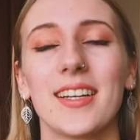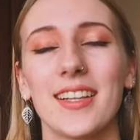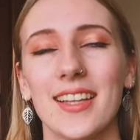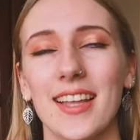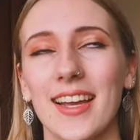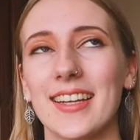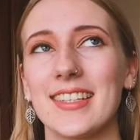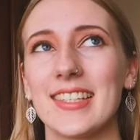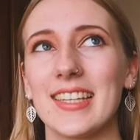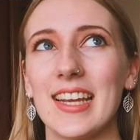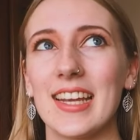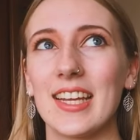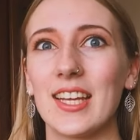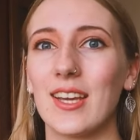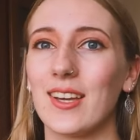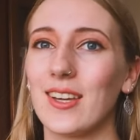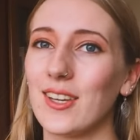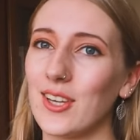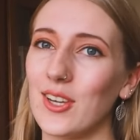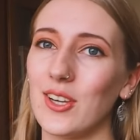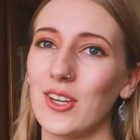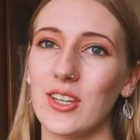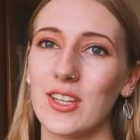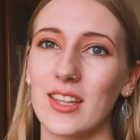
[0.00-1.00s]

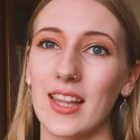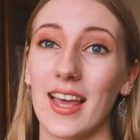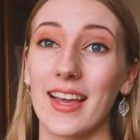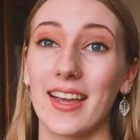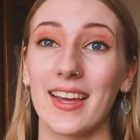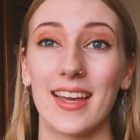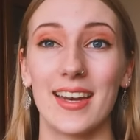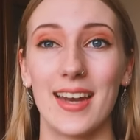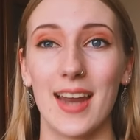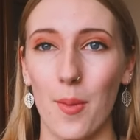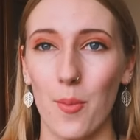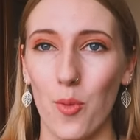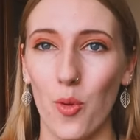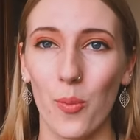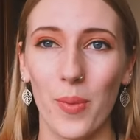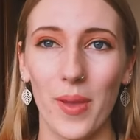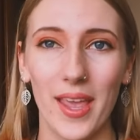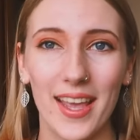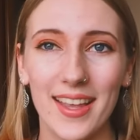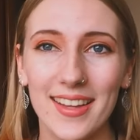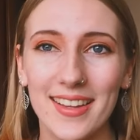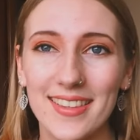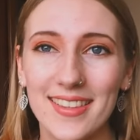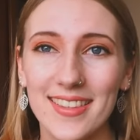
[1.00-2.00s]
collecting cute like enamel
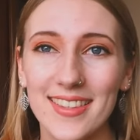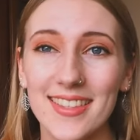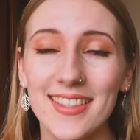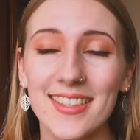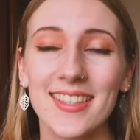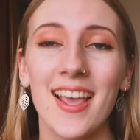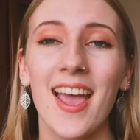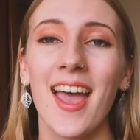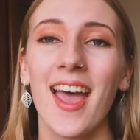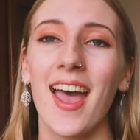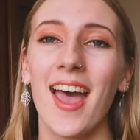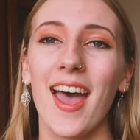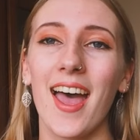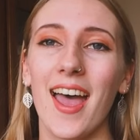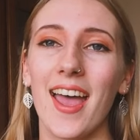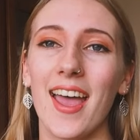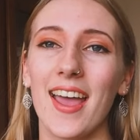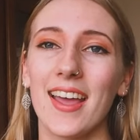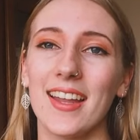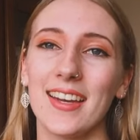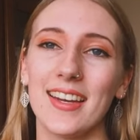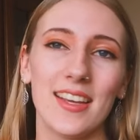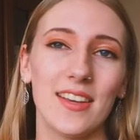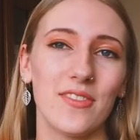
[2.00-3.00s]
pins
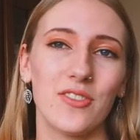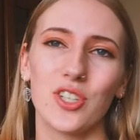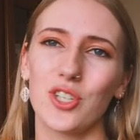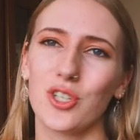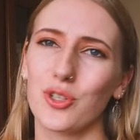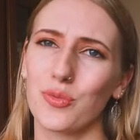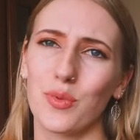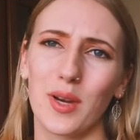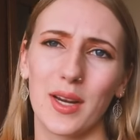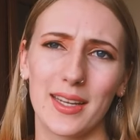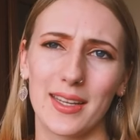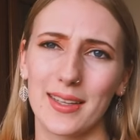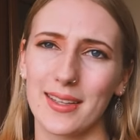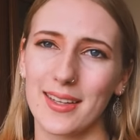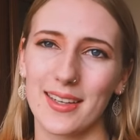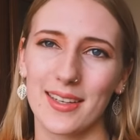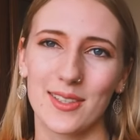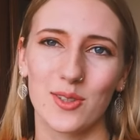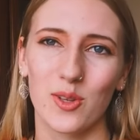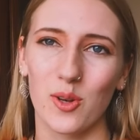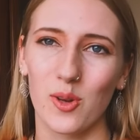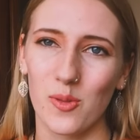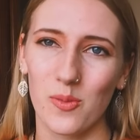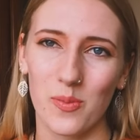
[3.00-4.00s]
and even just
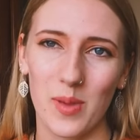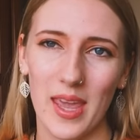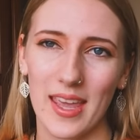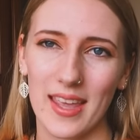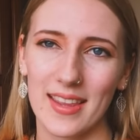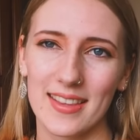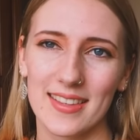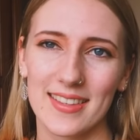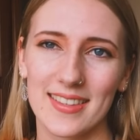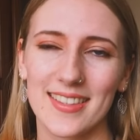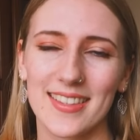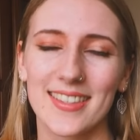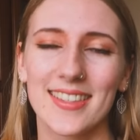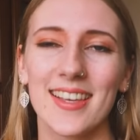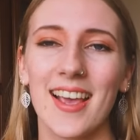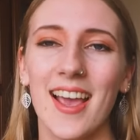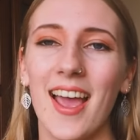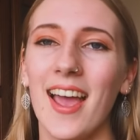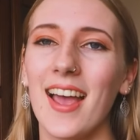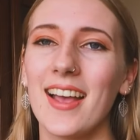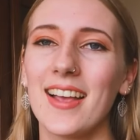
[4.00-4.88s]
regular sort of pins,